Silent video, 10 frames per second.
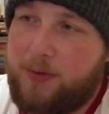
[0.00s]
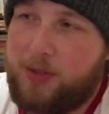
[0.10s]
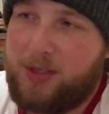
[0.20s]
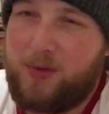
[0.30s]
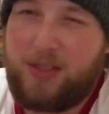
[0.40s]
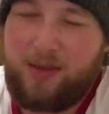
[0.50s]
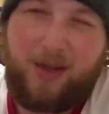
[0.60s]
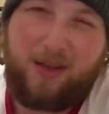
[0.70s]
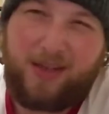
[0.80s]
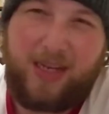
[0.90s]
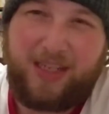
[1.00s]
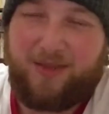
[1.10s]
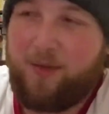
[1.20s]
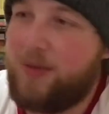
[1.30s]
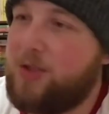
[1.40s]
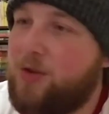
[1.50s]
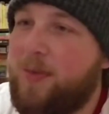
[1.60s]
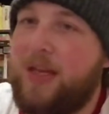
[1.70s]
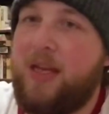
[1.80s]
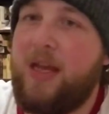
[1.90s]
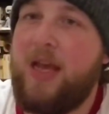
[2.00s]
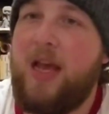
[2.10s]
which this one is about the size of a Mystery Mini.